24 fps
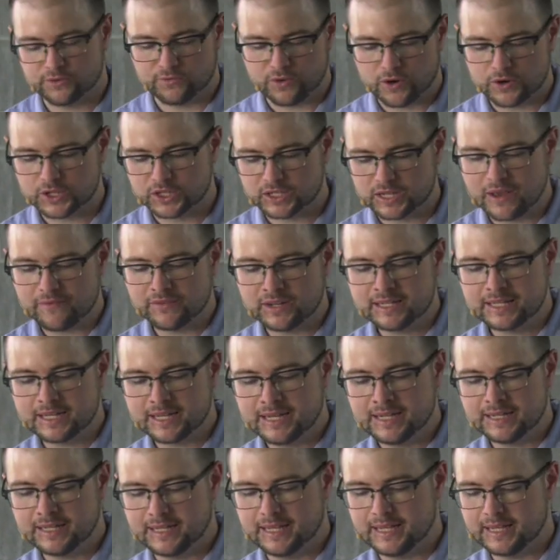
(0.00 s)
Verse
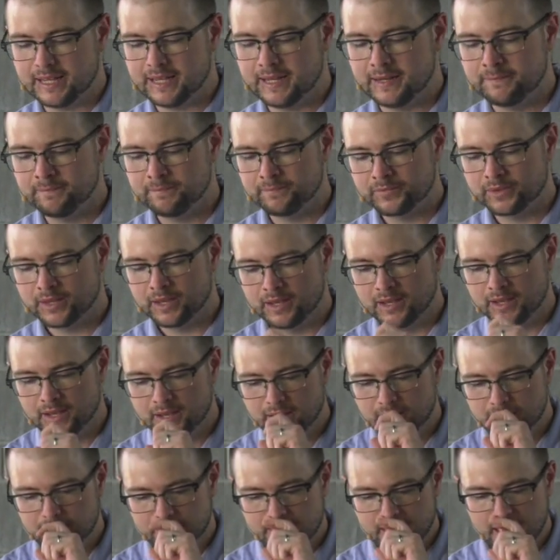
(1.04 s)
17 again,
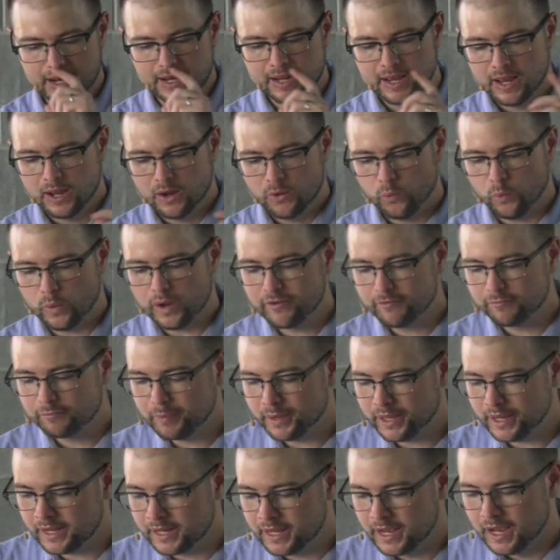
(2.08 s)
that we
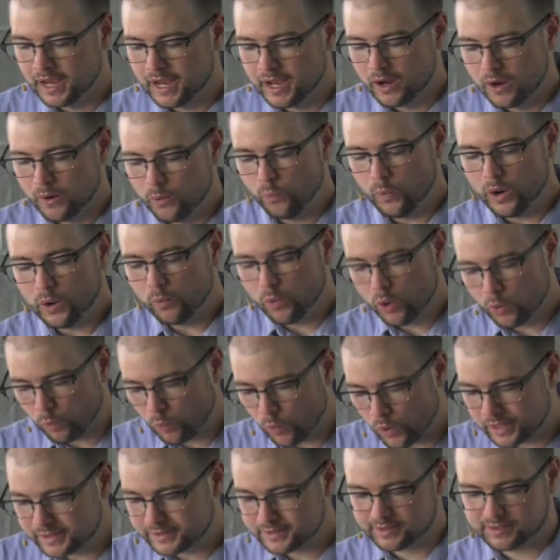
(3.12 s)
were
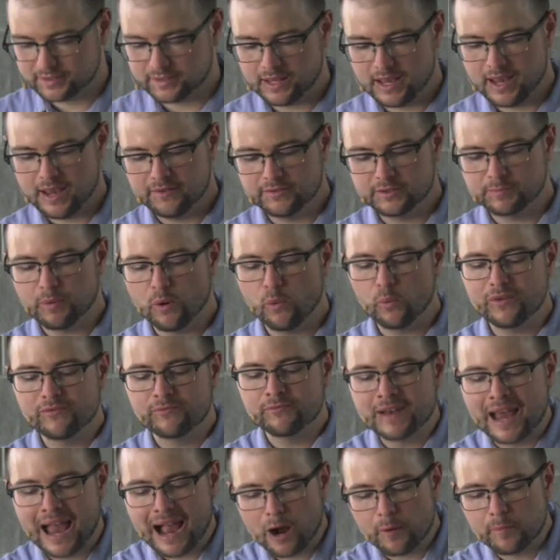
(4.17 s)
once slaves, but
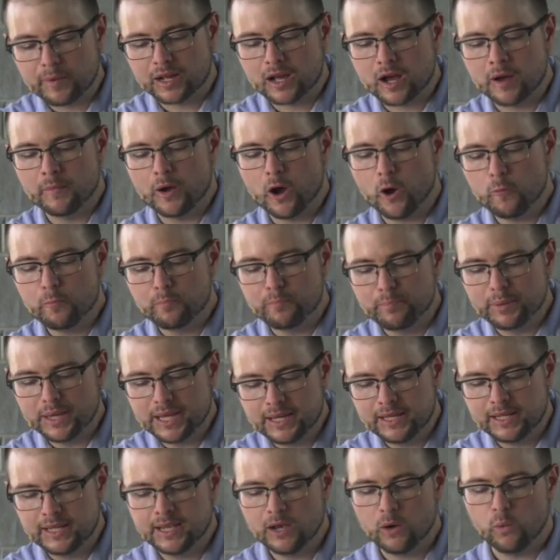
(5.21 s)
we've now become
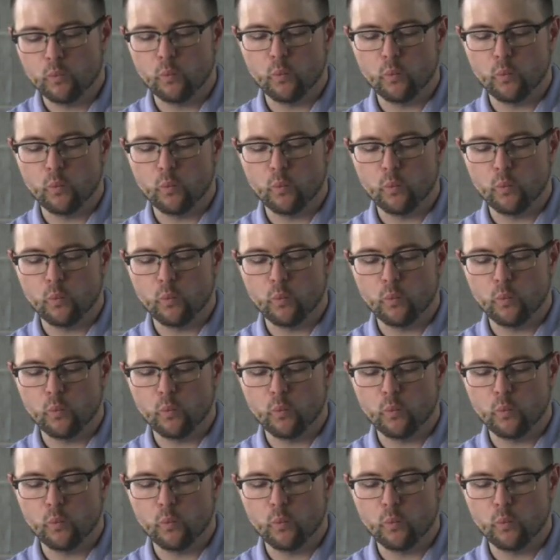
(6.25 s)
obedient.